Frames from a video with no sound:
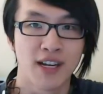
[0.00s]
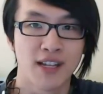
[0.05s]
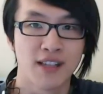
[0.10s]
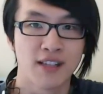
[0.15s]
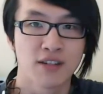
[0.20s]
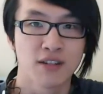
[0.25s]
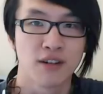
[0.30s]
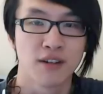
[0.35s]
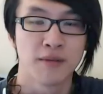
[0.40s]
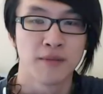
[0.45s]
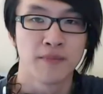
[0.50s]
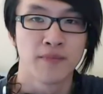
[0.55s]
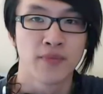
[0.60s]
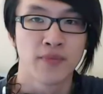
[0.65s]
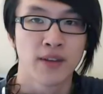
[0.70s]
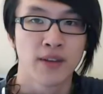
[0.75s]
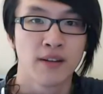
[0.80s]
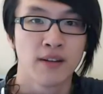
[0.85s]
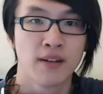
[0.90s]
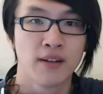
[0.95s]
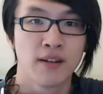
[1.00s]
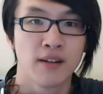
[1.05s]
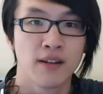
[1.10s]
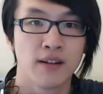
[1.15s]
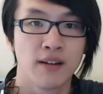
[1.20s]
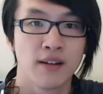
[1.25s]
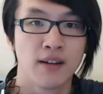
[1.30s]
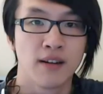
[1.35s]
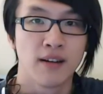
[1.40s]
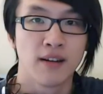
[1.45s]
So
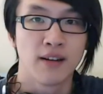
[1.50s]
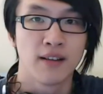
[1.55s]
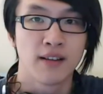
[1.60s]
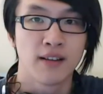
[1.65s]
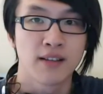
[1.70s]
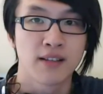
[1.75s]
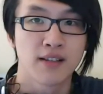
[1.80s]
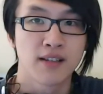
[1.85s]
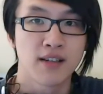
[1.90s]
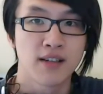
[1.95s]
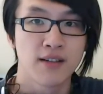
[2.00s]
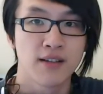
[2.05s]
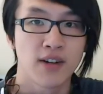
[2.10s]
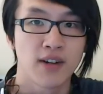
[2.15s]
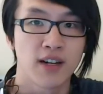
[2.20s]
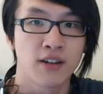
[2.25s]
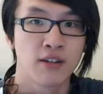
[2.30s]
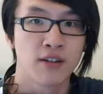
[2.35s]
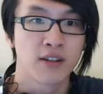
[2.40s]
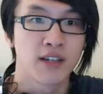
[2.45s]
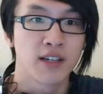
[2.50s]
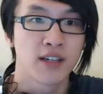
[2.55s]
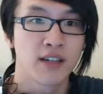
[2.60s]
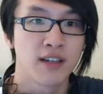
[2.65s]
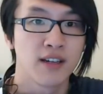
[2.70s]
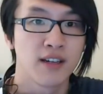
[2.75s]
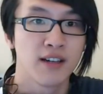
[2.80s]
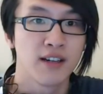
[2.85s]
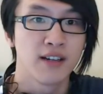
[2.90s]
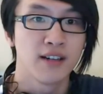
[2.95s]
uh, let's see if I go
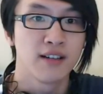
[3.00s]
here